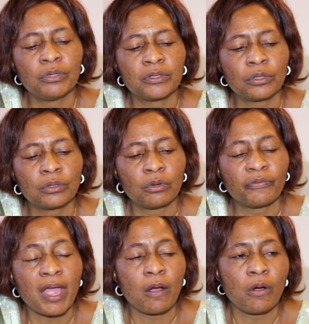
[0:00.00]
will sort
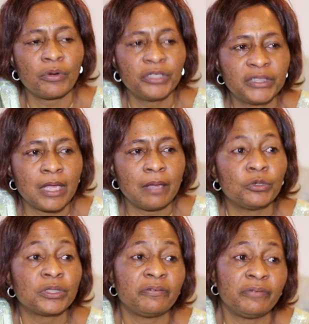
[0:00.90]
of encourage
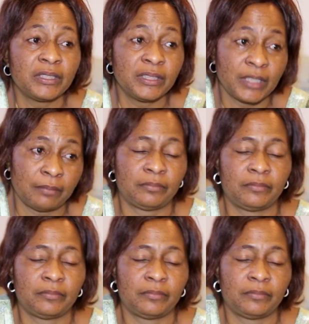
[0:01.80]
them, motivate them,